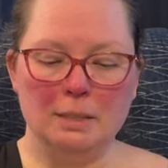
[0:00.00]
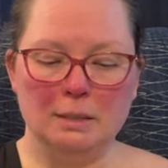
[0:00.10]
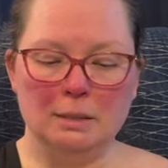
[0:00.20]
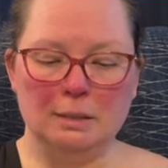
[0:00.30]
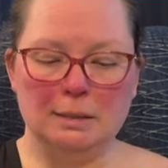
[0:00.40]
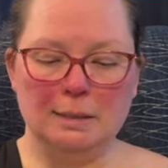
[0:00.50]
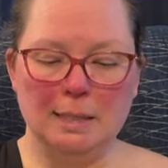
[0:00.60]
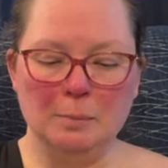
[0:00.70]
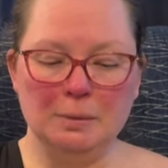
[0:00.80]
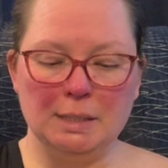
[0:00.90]

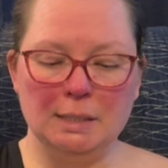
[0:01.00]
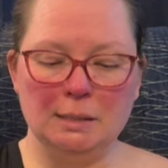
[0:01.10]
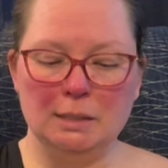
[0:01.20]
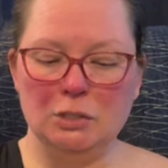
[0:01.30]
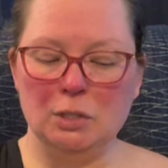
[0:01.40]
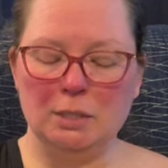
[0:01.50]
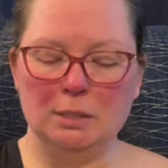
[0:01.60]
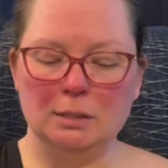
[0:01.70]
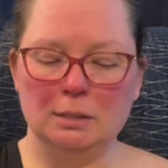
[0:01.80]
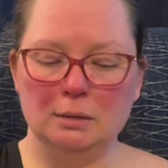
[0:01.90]
Steeps and
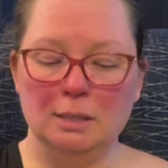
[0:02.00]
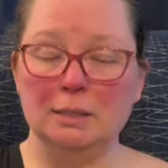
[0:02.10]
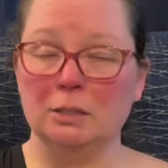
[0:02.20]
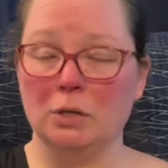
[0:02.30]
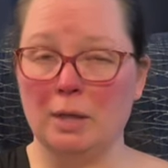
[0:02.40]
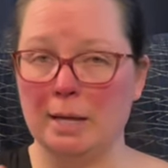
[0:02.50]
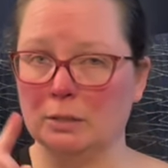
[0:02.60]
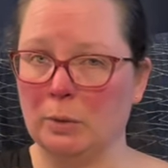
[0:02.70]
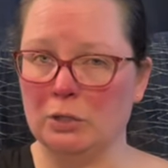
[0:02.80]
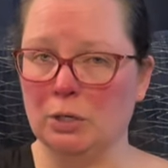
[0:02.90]
Stitches, this is our
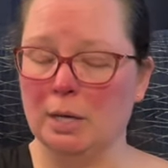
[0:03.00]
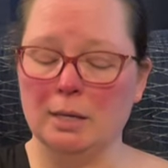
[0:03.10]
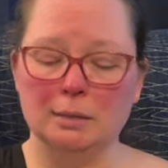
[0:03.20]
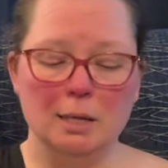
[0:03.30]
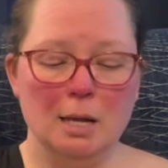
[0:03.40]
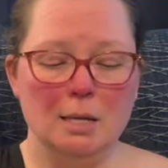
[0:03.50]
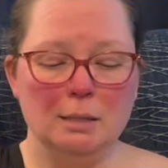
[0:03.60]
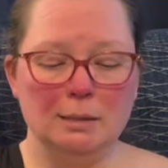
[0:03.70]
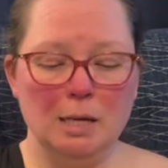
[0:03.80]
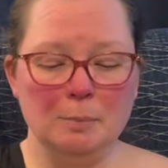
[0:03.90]
last question, guys.
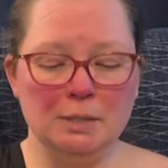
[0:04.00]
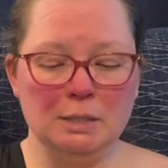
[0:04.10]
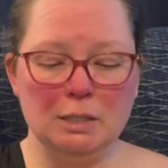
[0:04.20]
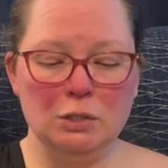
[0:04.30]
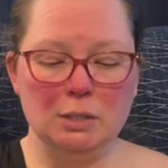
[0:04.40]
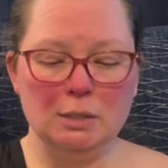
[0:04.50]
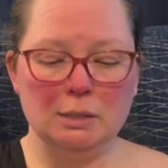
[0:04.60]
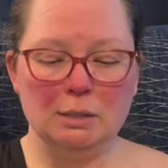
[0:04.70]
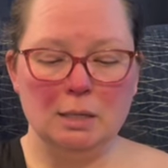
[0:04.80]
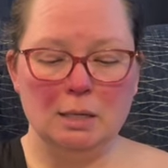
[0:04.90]
Steeps and
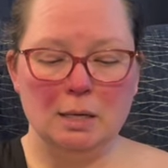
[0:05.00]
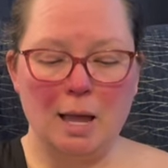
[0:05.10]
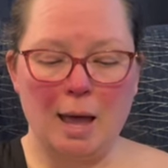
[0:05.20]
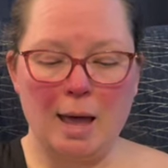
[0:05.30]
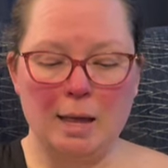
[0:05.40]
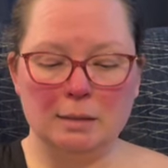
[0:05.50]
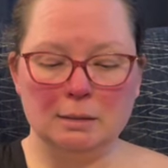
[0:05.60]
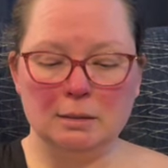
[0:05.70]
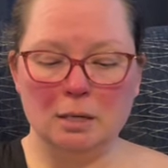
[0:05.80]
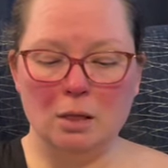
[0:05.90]
Stitches
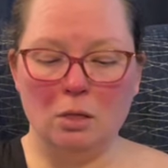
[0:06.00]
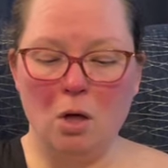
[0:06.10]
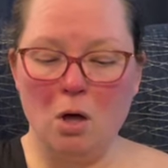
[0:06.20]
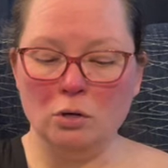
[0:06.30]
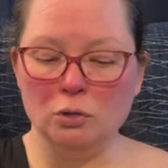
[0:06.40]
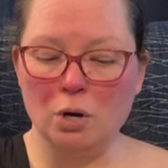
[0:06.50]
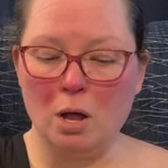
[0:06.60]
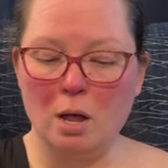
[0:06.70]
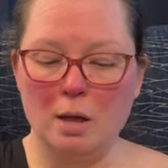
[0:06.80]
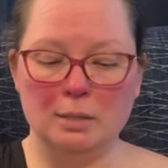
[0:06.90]
asked long
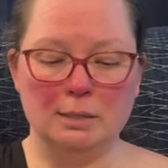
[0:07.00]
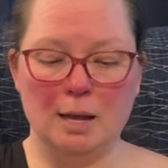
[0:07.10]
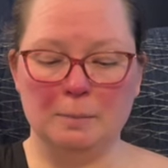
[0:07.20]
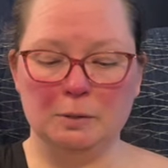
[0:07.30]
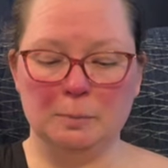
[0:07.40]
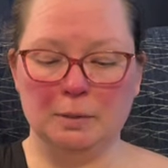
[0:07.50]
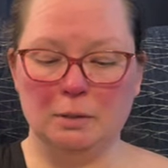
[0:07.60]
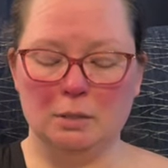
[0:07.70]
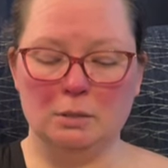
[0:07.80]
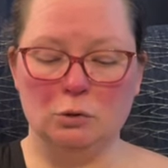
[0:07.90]
draw on
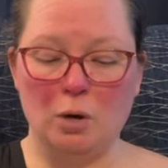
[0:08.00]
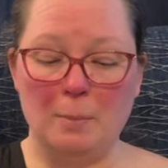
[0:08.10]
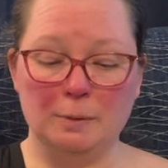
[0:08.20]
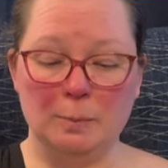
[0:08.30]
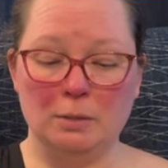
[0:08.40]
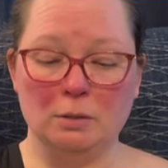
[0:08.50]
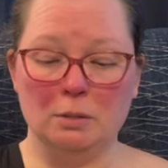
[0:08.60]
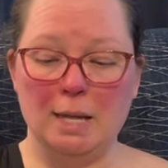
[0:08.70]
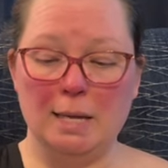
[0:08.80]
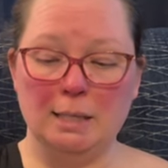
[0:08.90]
a drop
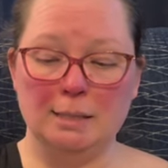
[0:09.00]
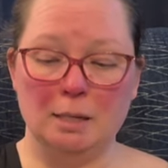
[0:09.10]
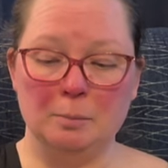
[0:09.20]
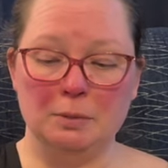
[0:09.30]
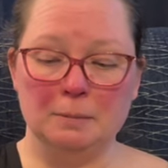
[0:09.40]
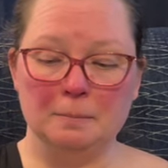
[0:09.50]
spindle. Any tips?